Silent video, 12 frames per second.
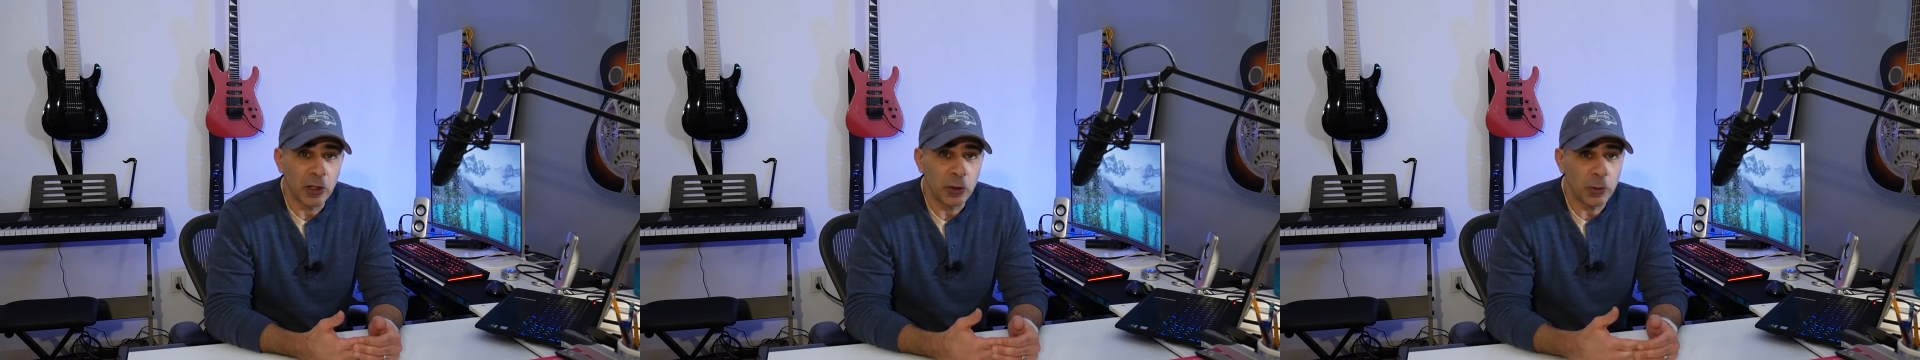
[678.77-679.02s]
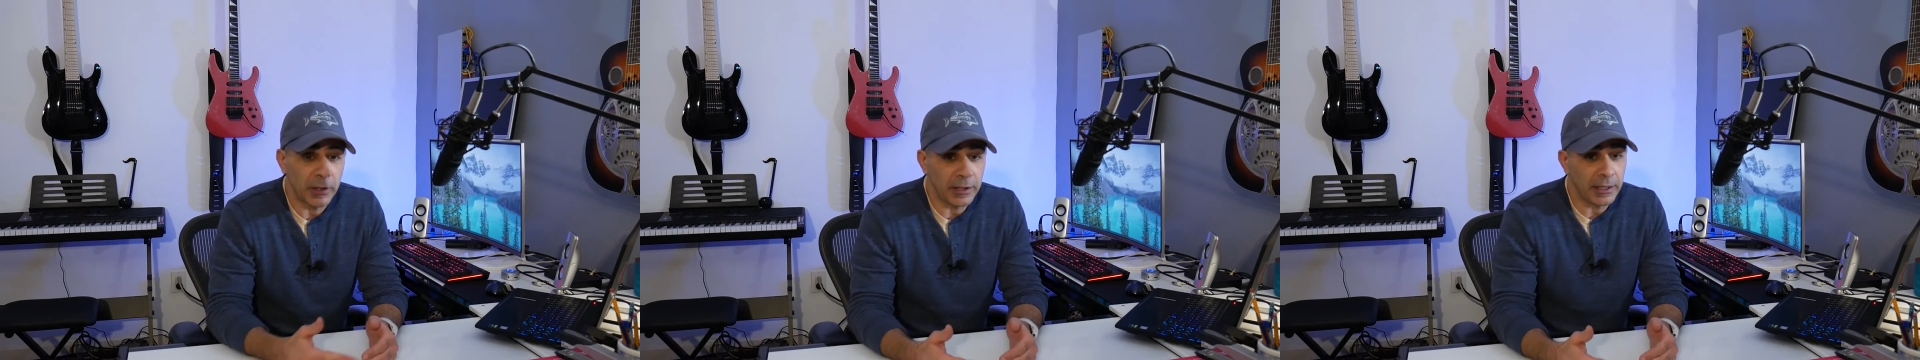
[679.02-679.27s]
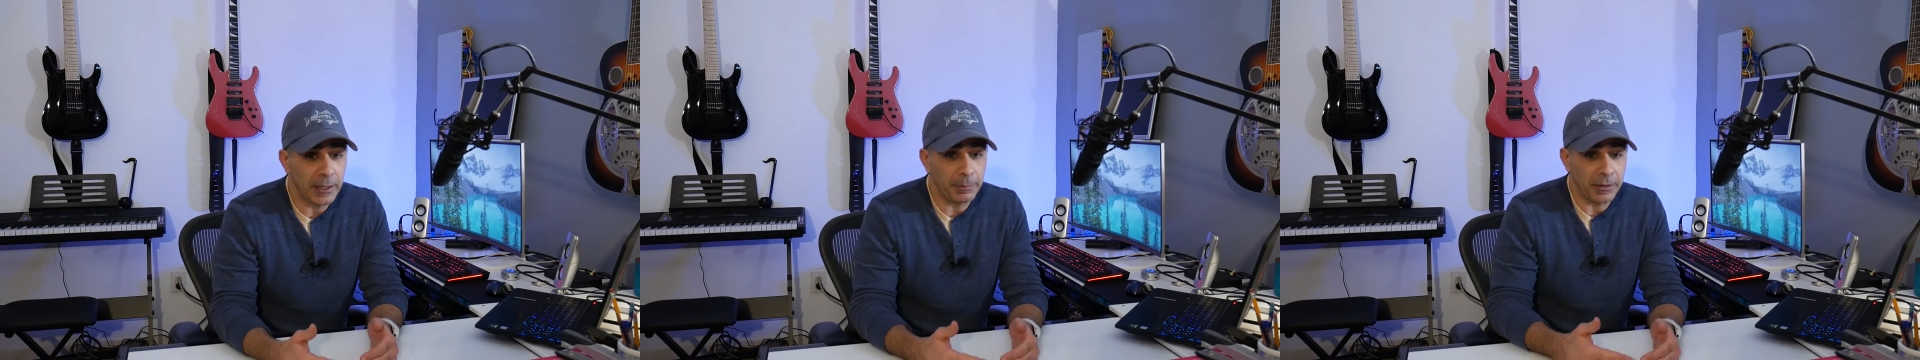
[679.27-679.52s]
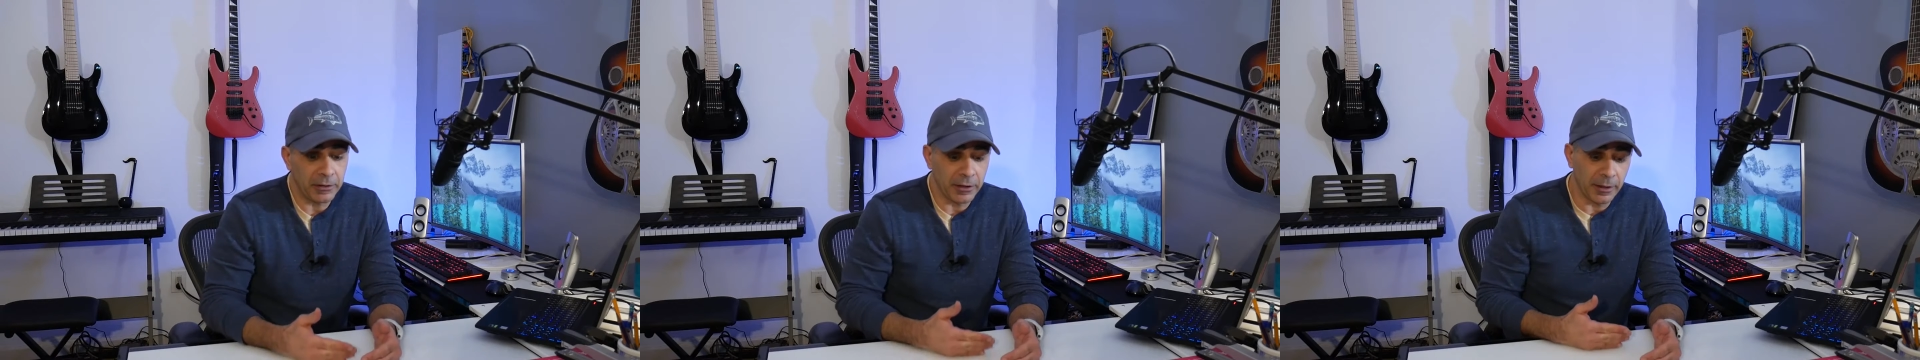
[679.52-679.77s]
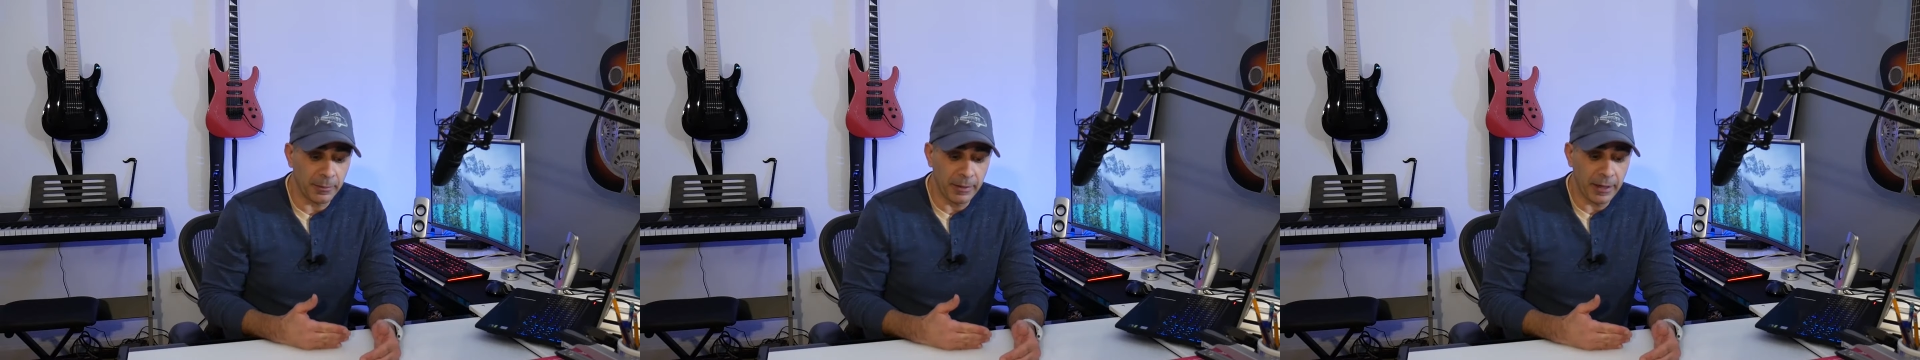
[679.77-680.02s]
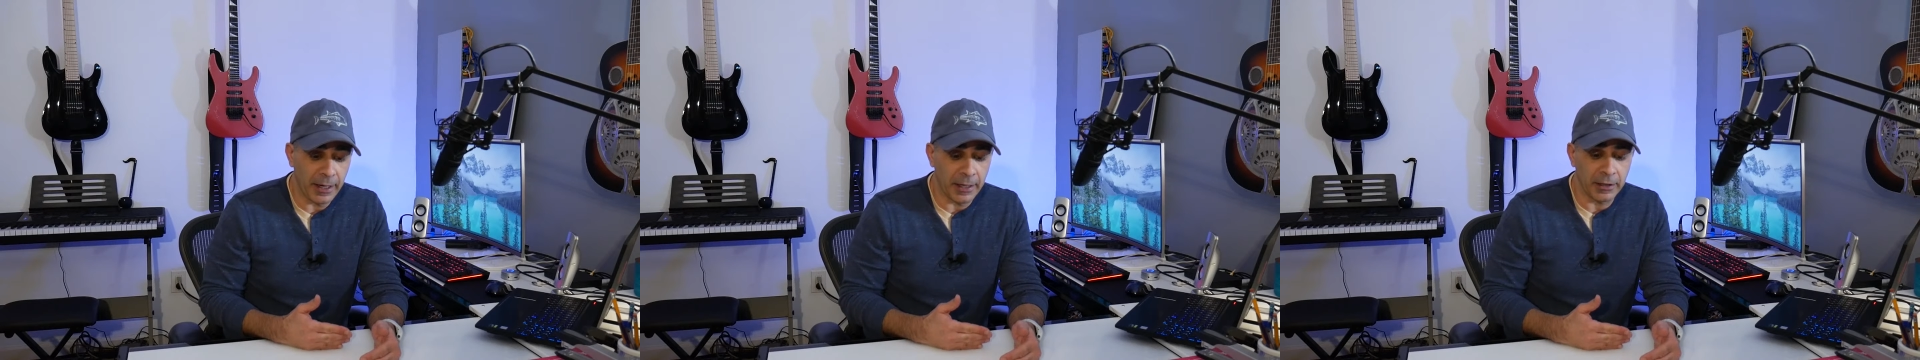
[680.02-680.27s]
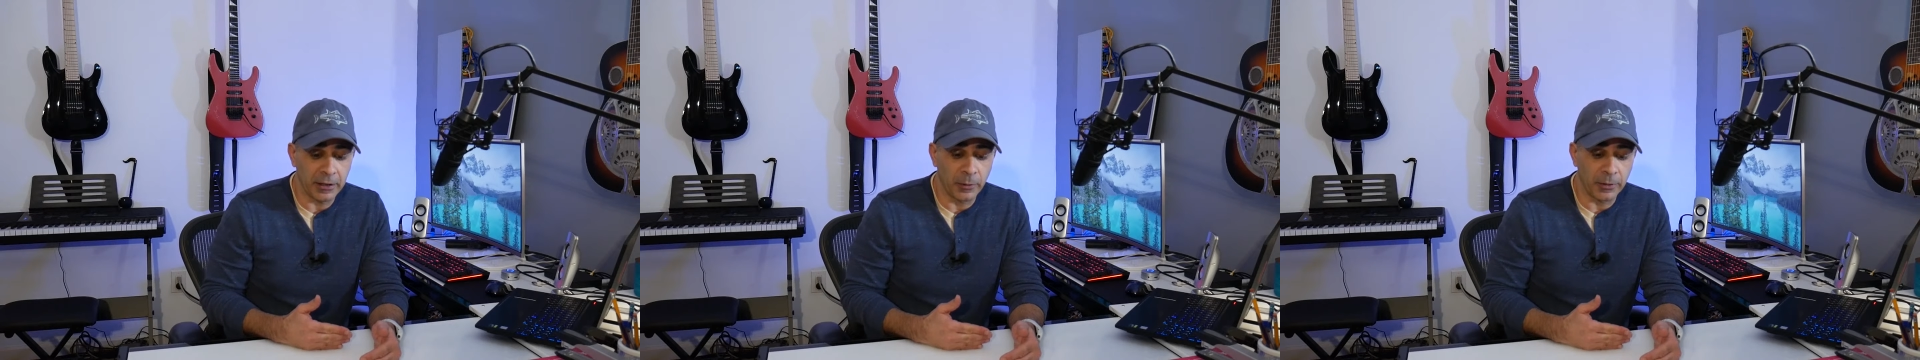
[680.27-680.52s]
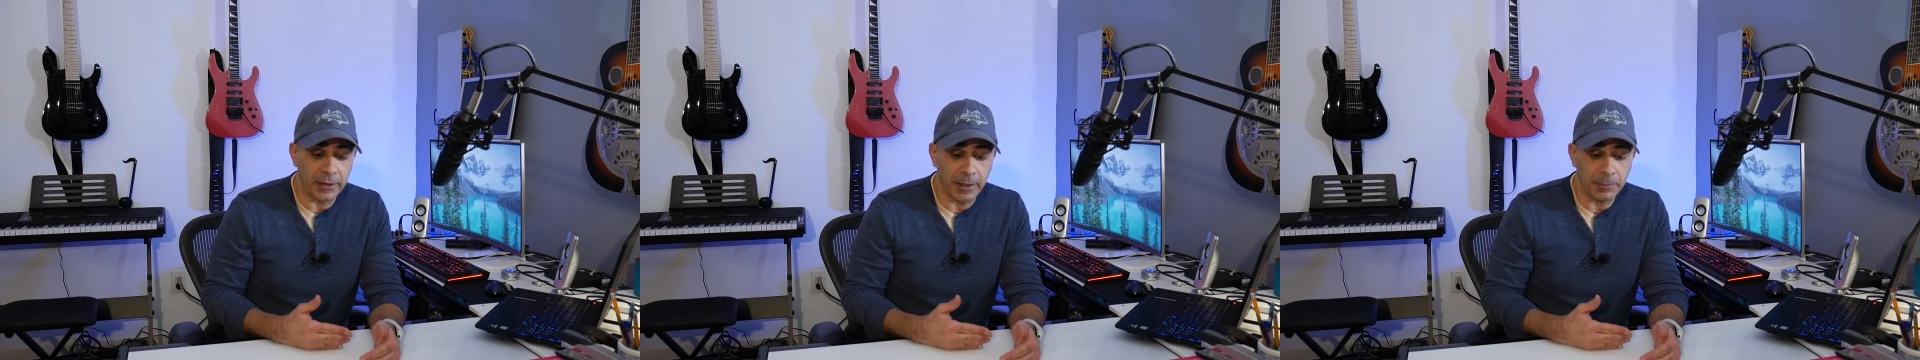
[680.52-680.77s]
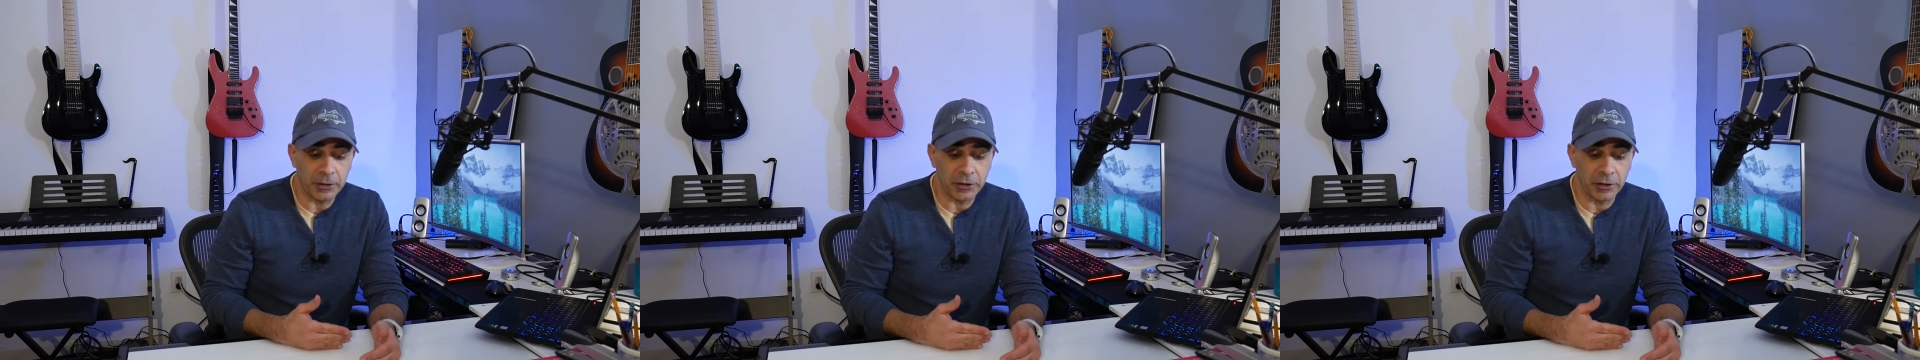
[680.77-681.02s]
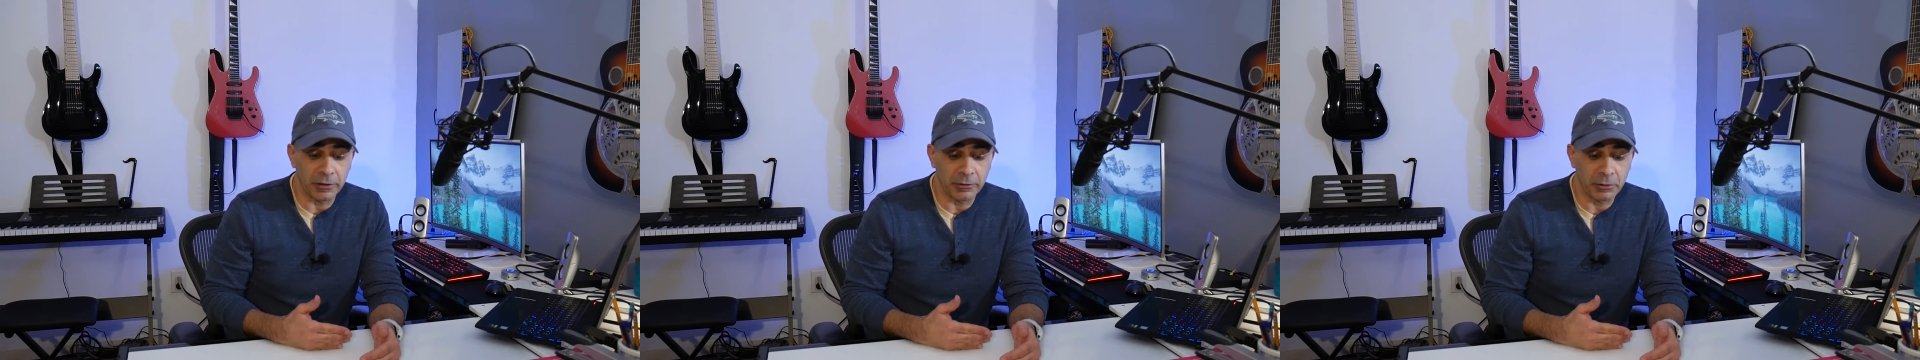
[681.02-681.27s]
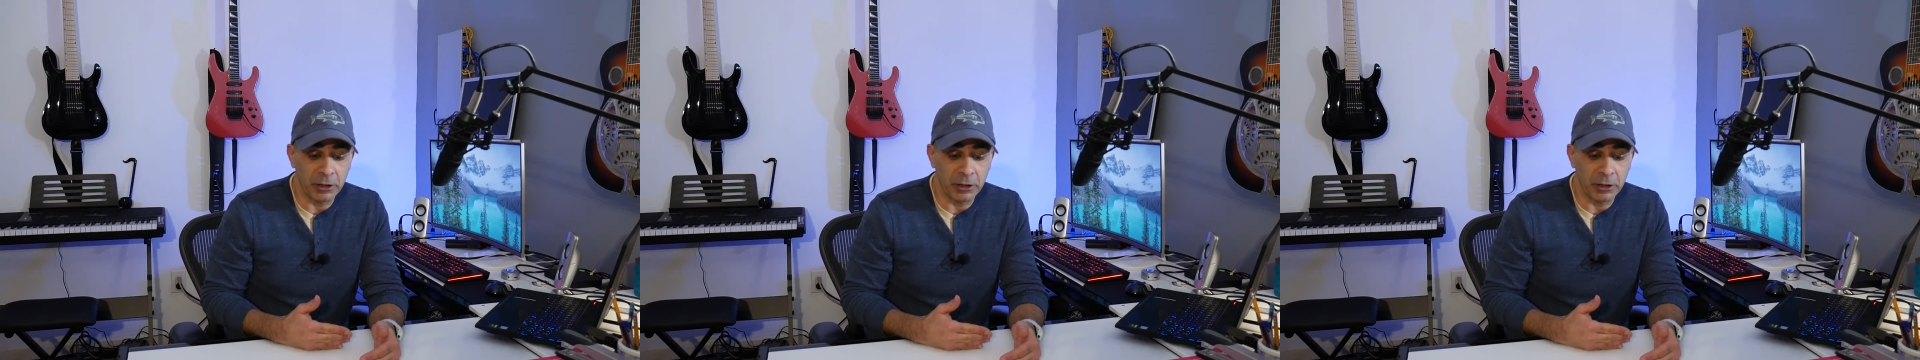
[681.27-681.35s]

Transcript: You can keep the tub at a lower temperature.